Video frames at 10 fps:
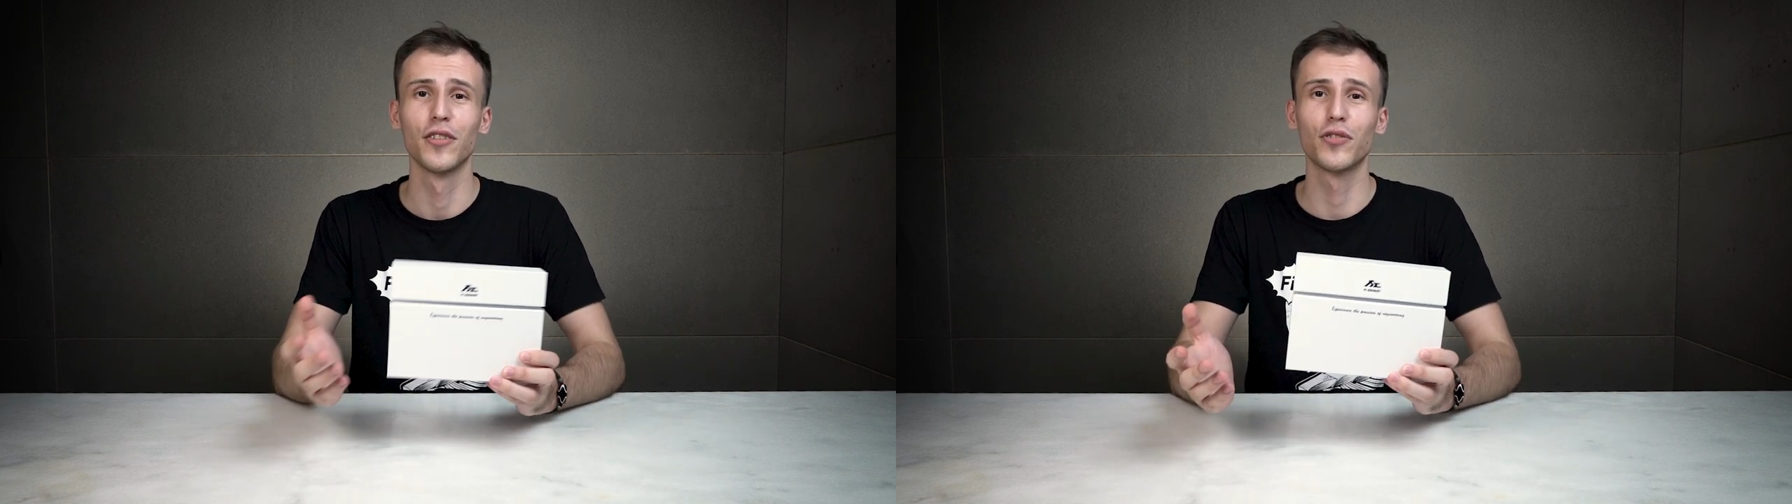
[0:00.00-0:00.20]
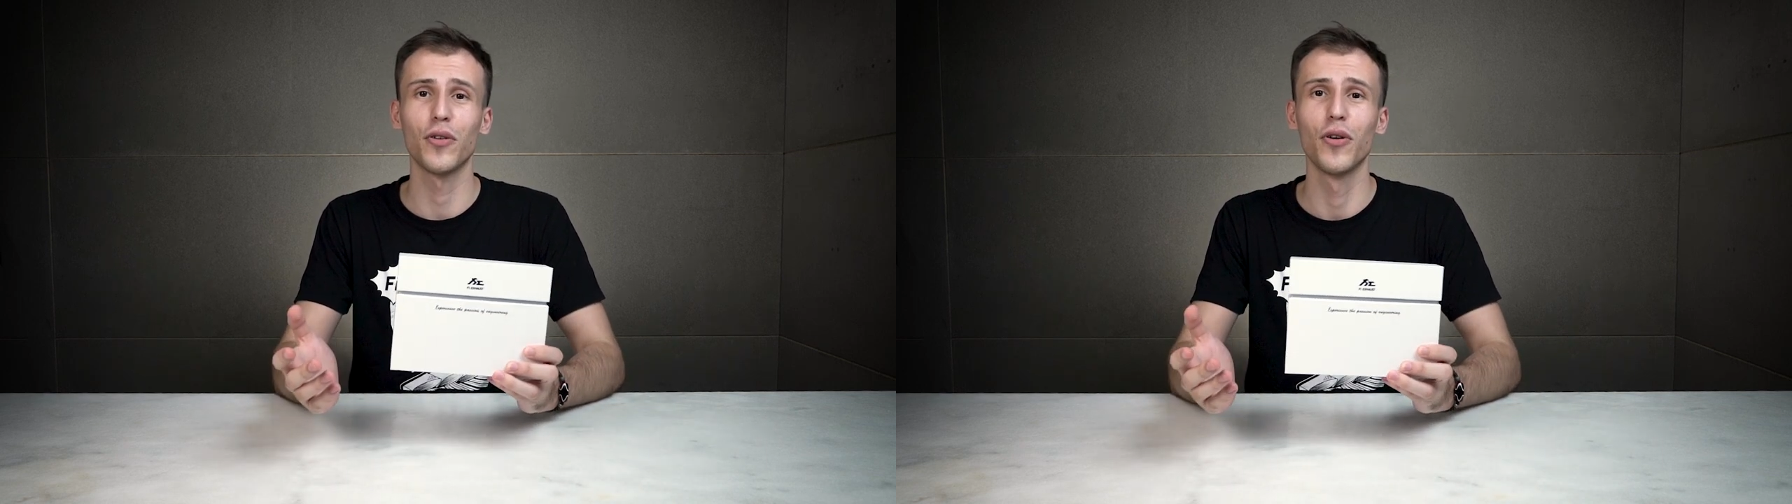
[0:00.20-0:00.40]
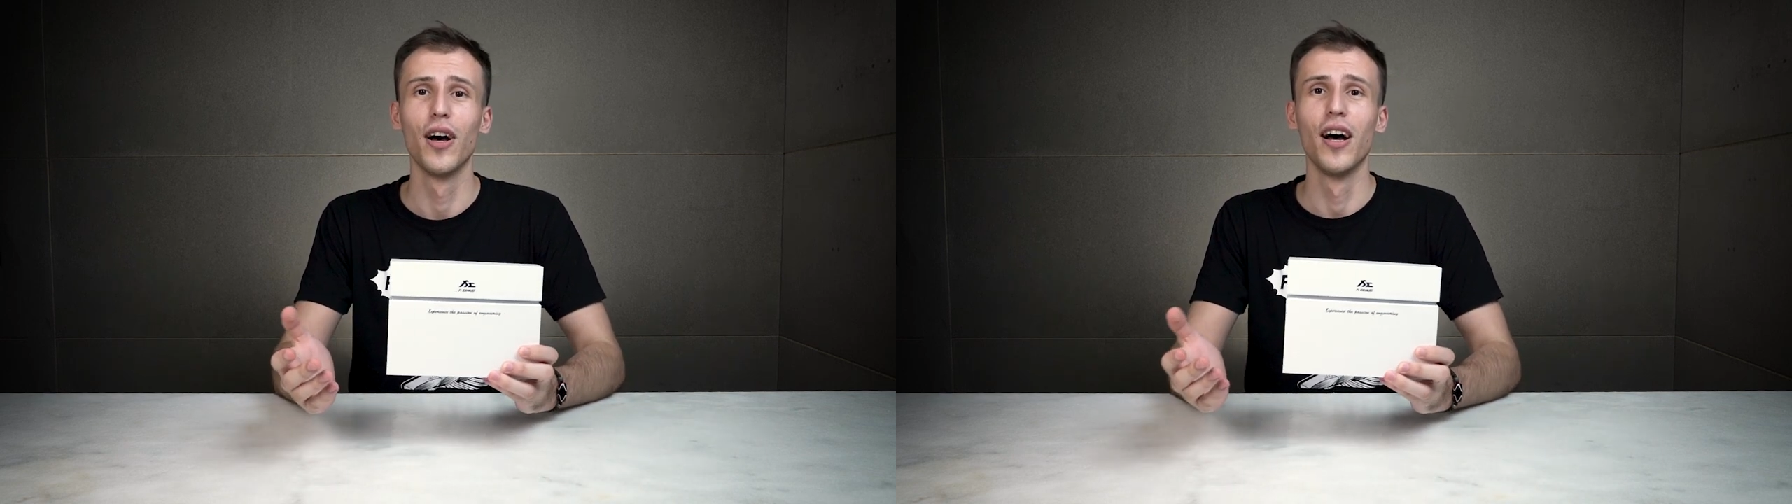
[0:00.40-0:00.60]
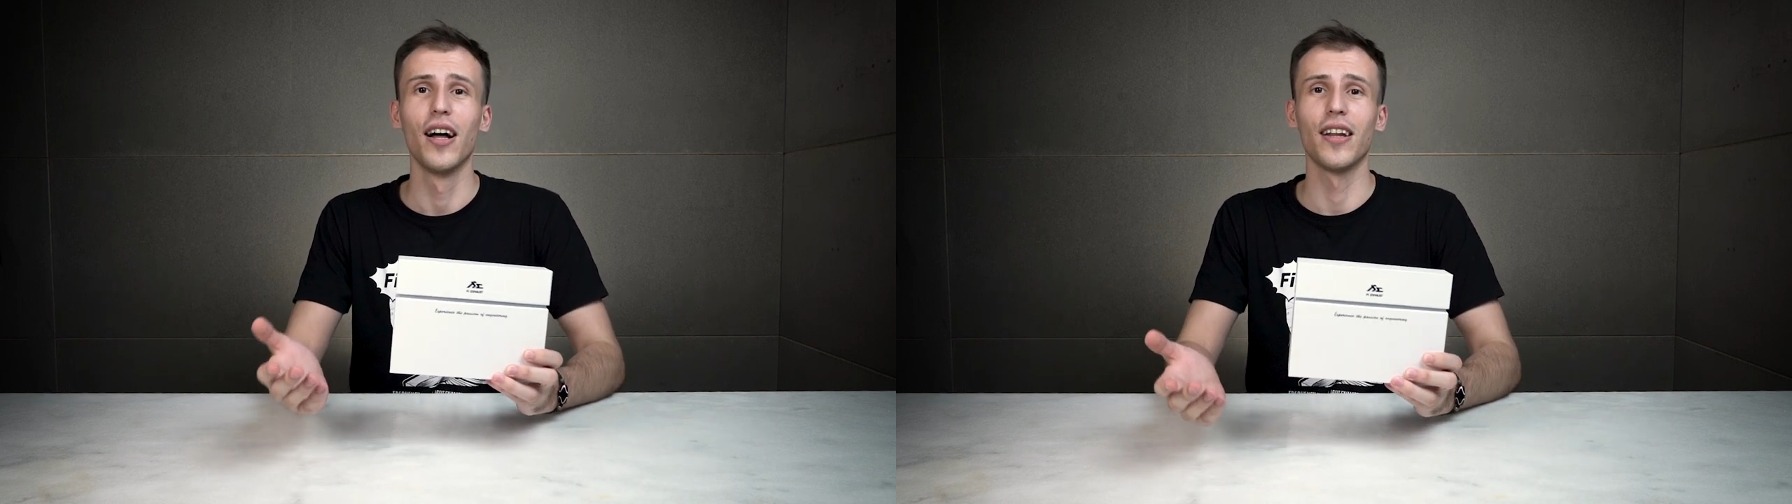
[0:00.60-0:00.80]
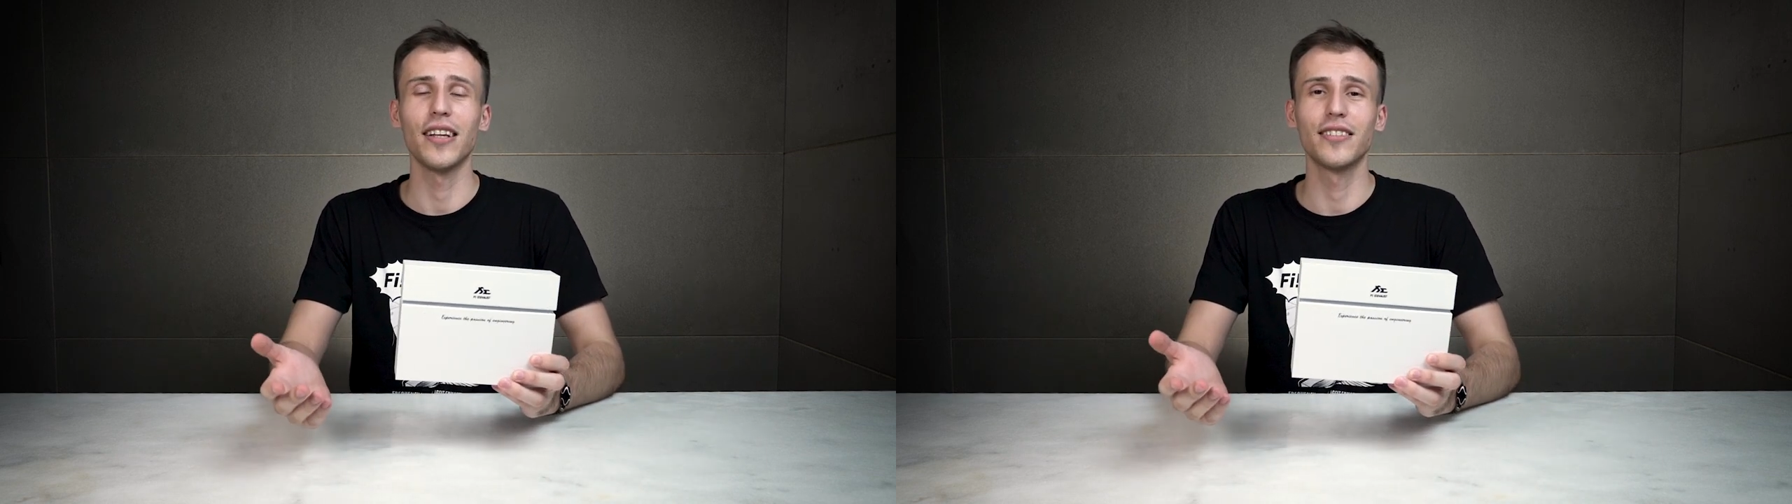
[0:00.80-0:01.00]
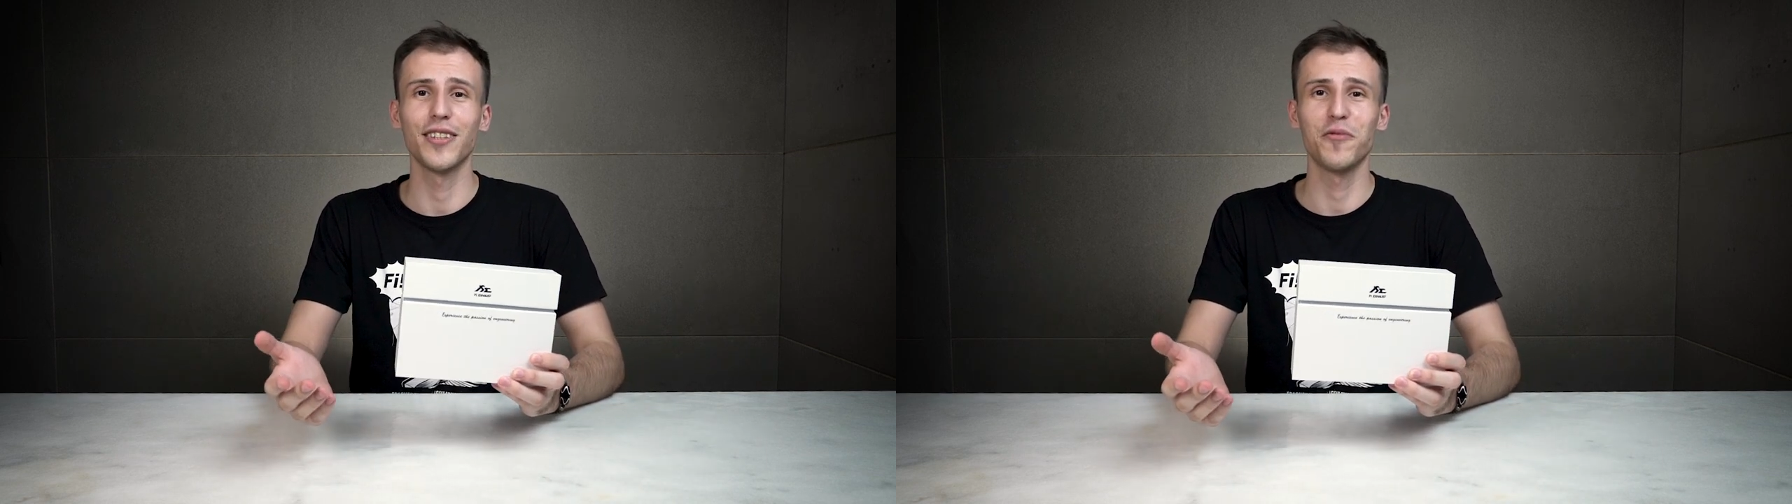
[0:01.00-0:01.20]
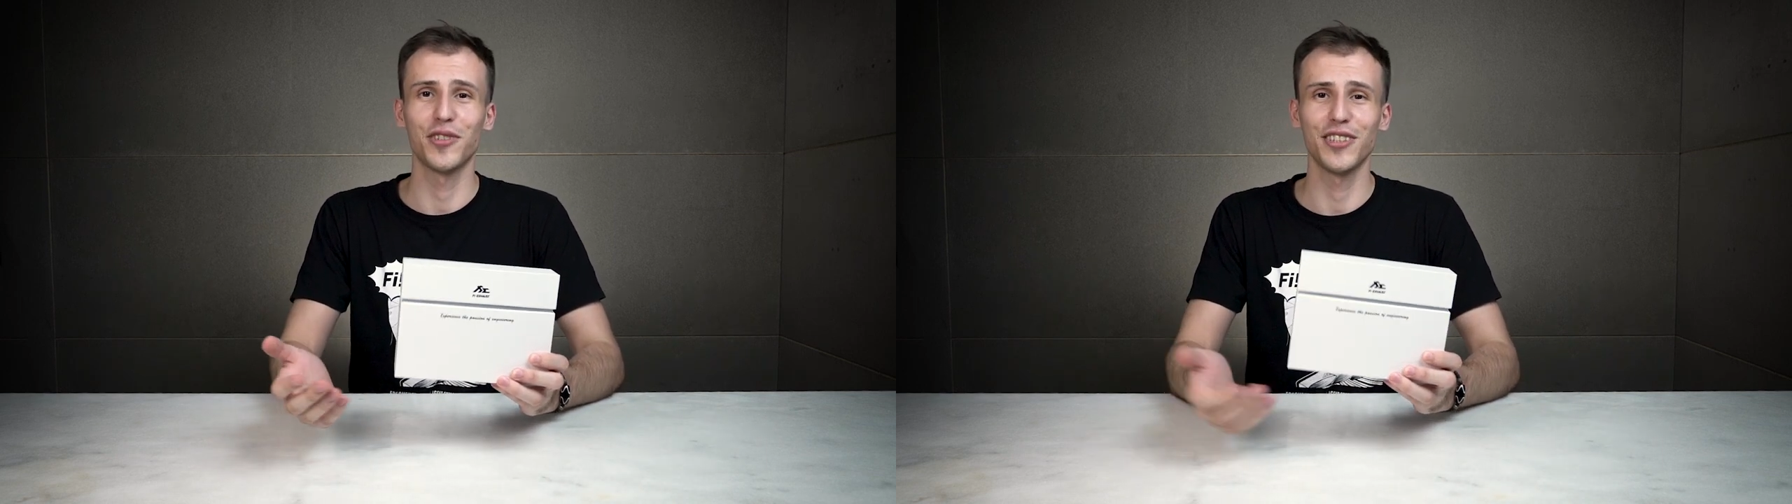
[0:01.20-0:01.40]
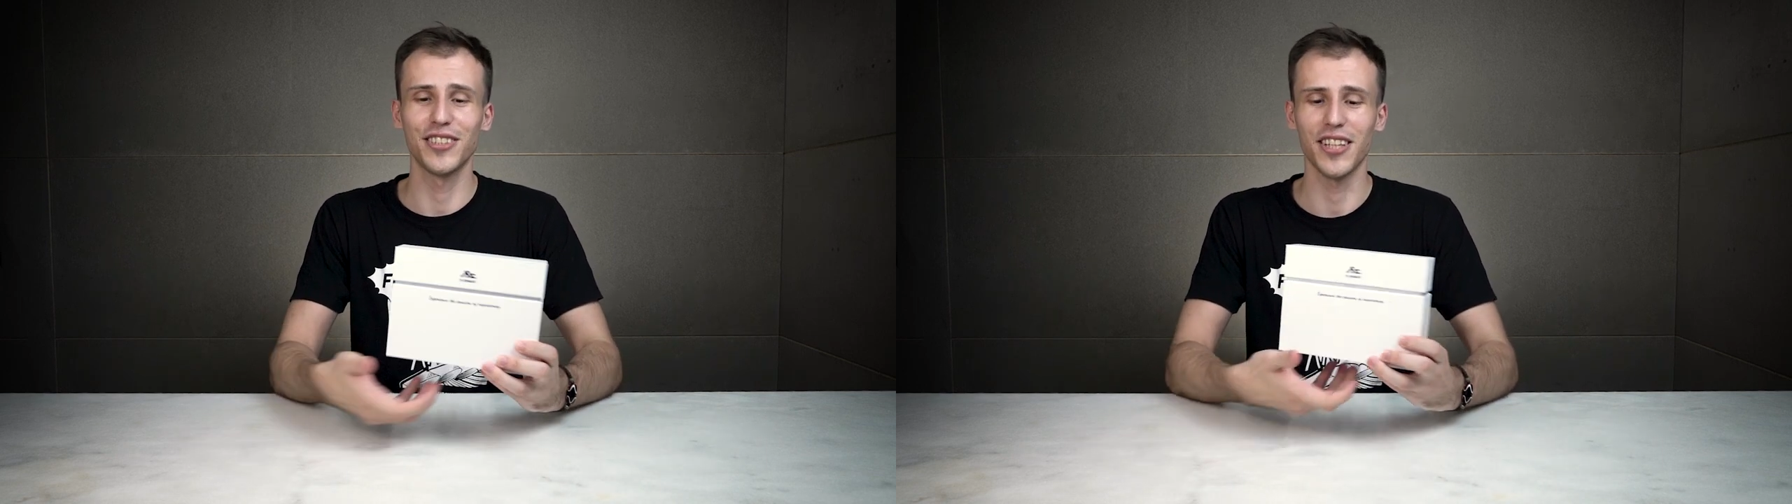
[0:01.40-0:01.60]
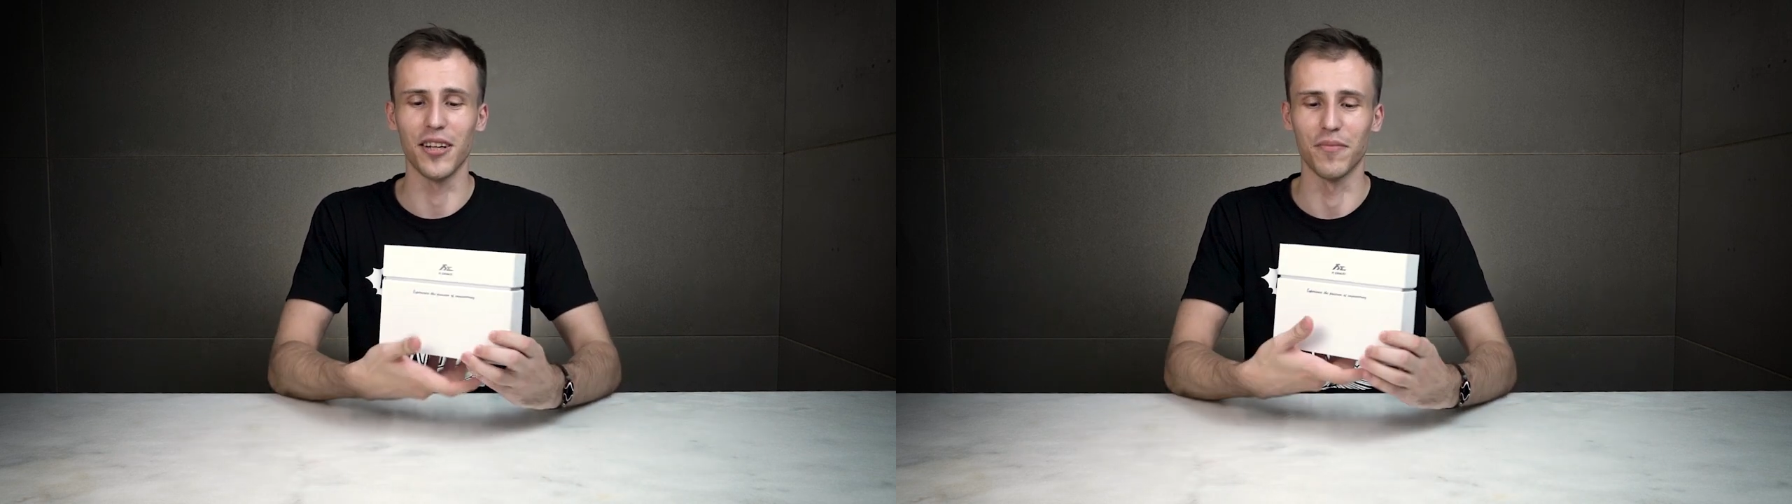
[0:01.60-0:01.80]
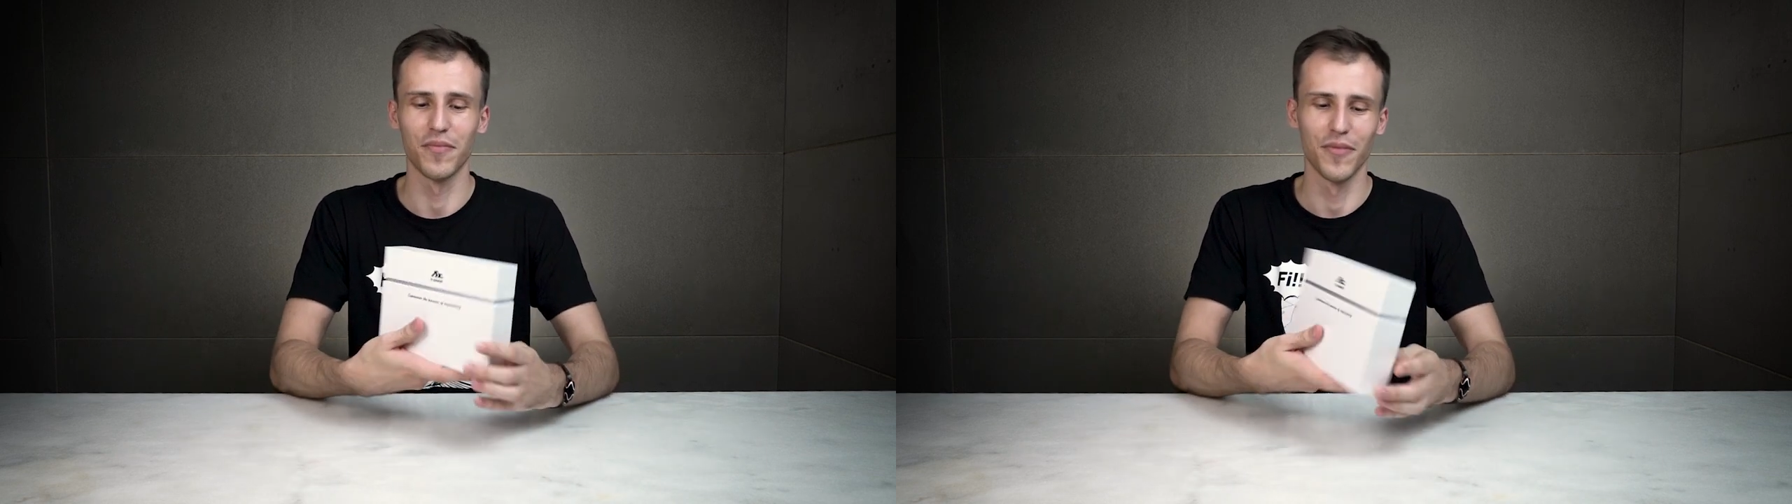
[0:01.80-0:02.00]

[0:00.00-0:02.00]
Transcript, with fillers: So let's see what's inside.